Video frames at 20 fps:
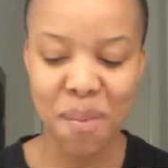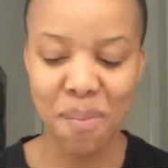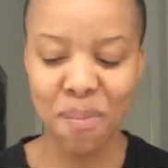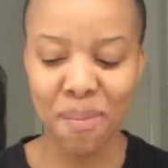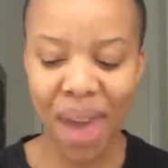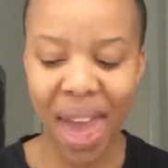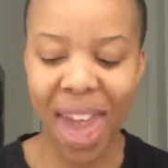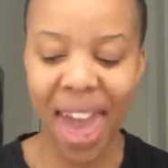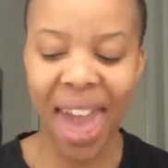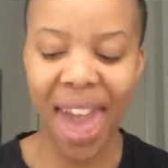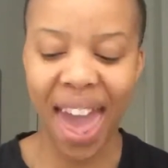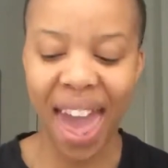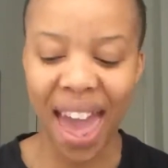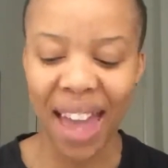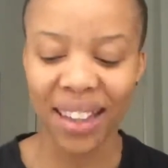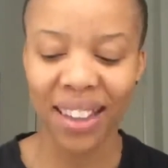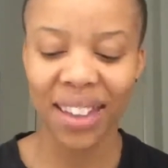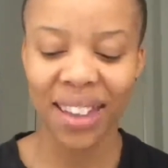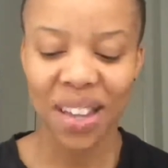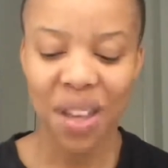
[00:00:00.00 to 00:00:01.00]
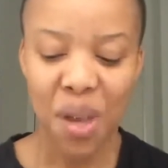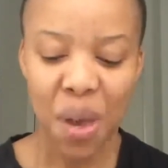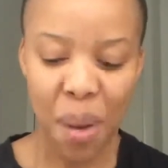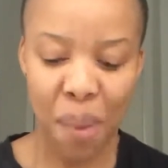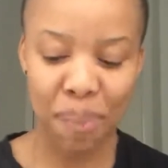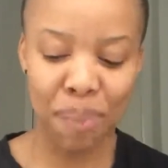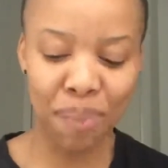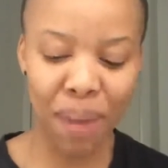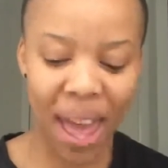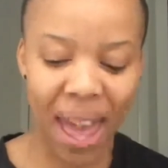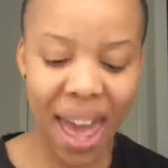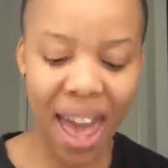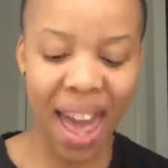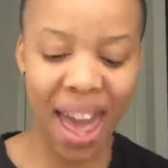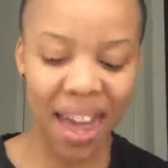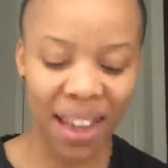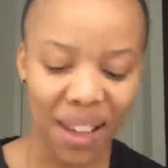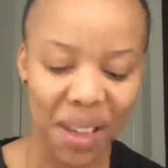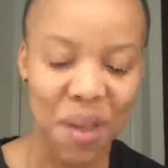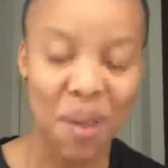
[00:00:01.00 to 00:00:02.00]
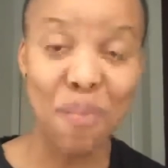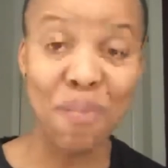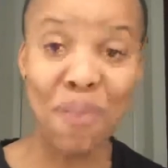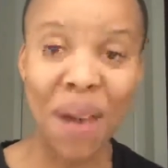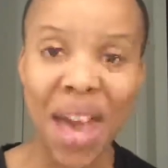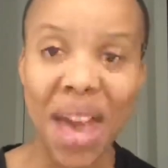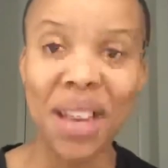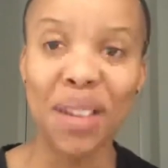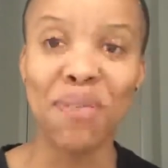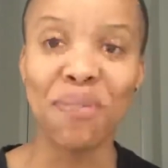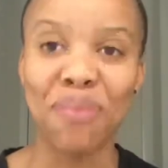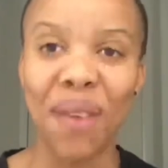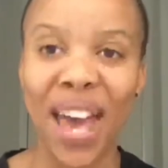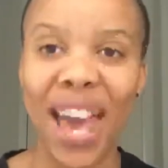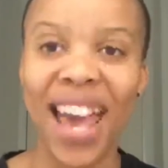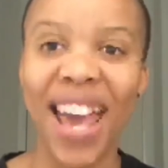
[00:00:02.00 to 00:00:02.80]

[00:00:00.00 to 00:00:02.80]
Bang, bang.